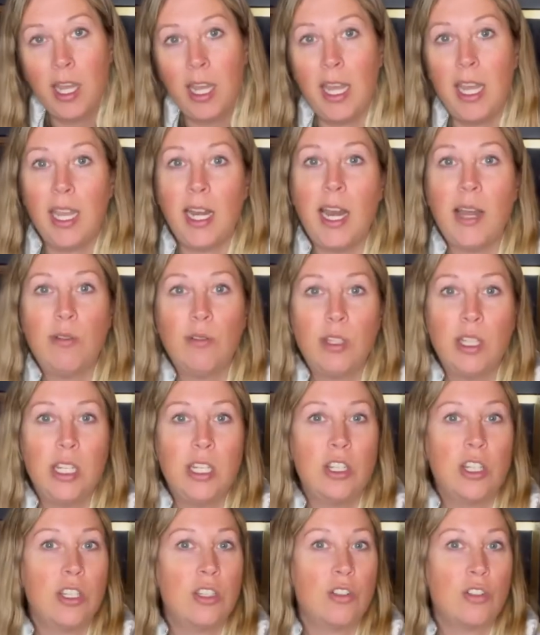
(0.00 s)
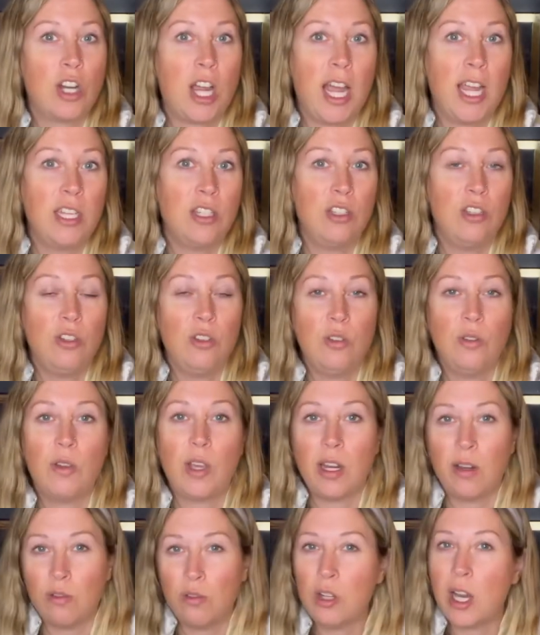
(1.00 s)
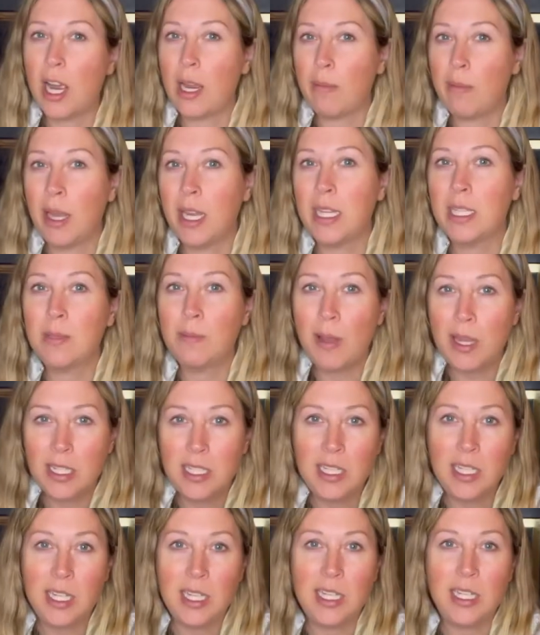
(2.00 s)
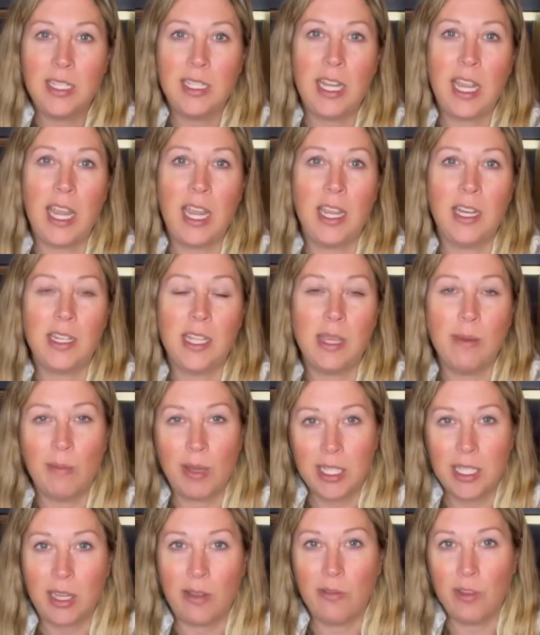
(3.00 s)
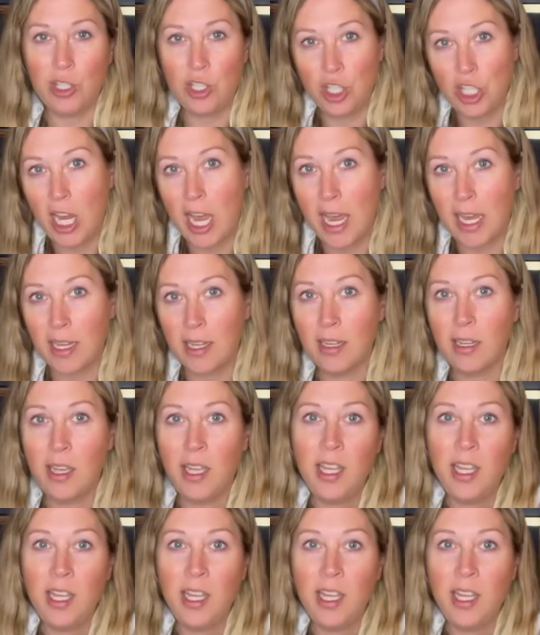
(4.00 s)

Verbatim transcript: And I really just try to kind of track my expenses and keep myself in check.